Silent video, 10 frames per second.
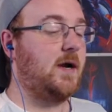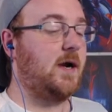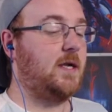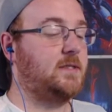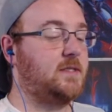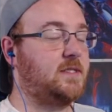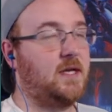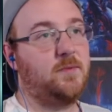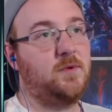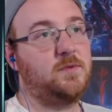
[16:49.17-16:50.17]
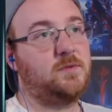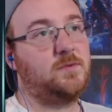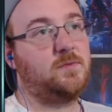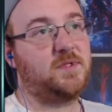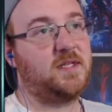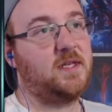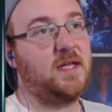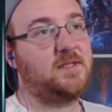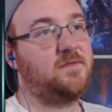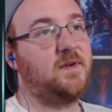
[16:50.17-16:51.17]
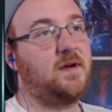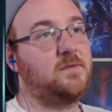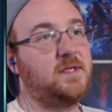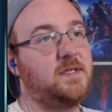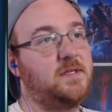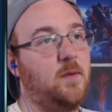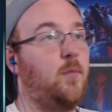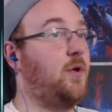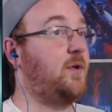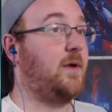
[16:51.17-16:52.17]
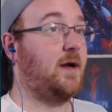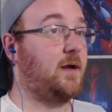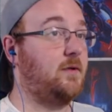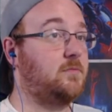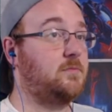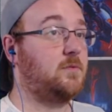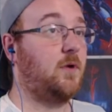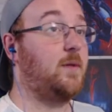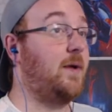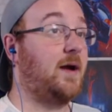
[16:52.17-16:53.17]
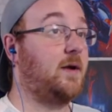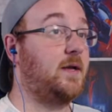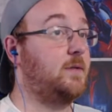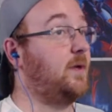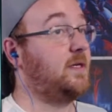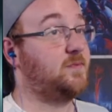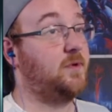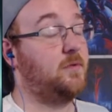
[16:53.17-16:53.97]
and Simon was then later found in a body bag, or in a bag in a basement.